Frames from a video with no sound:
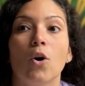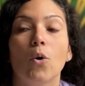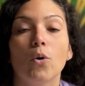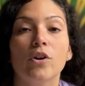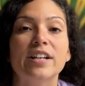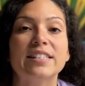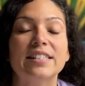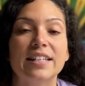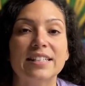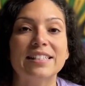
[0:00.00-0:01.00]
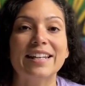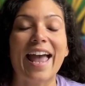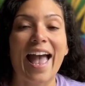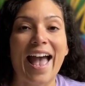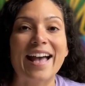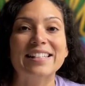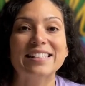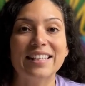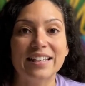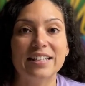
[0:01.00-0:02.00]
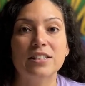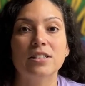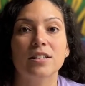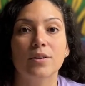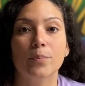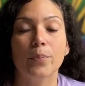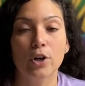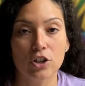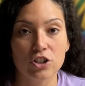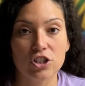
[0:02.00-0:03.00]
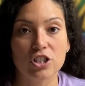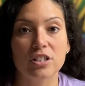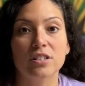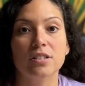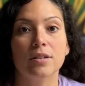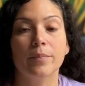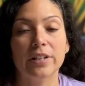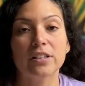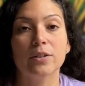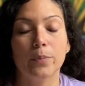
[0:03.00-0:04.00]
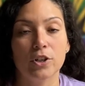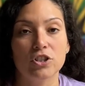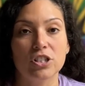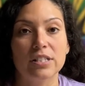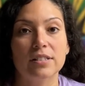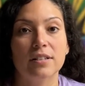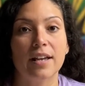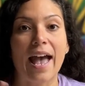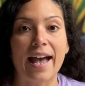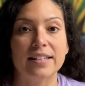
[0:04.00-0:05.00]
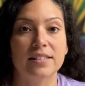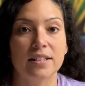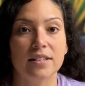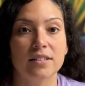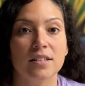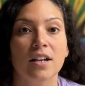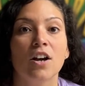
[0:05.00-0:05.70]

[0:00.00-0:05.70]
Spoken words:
Or is this an as-is purchase, monthly purchase, as is?